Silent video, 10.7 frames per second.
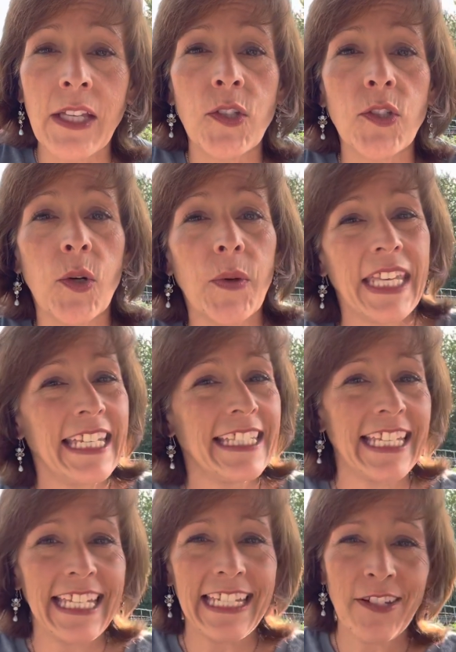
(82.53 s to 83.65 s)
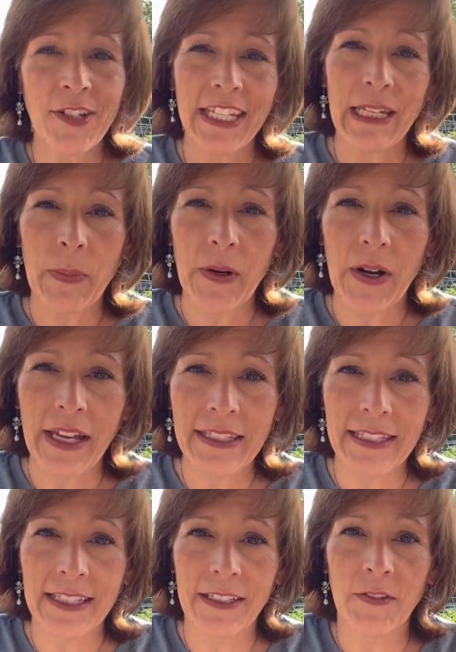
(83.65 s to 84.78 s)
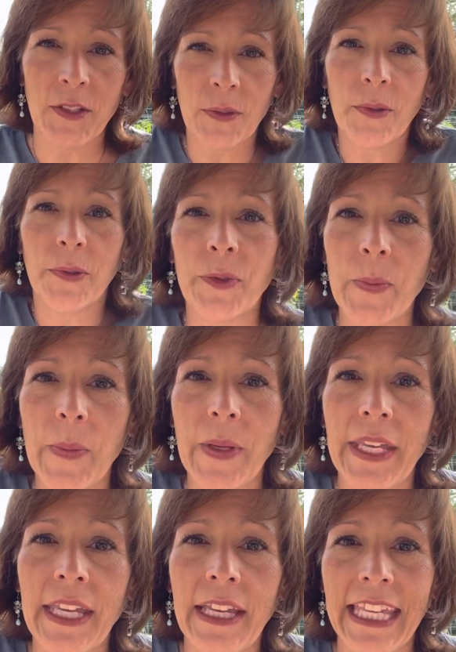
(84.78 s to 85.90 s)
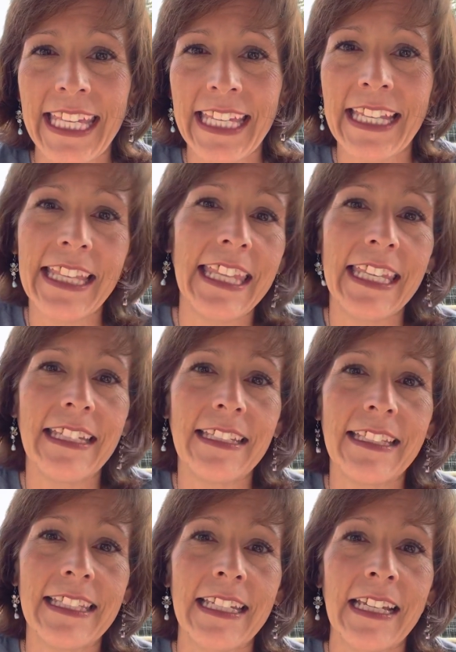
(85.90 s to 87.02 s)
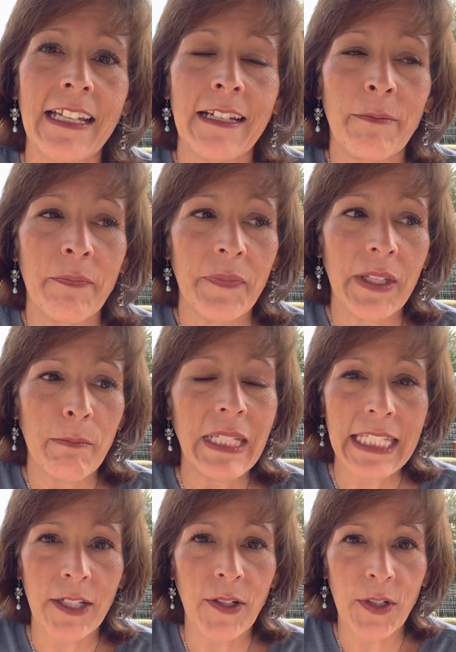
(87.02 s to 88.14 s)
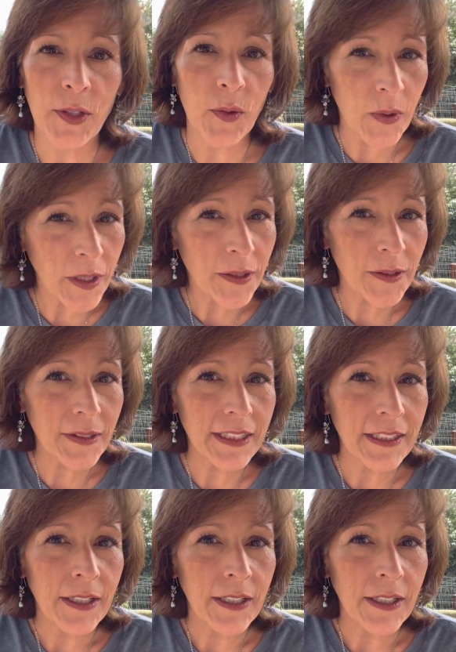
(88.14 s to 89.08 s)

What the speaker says: So it is an intricate process of souls being in this material world.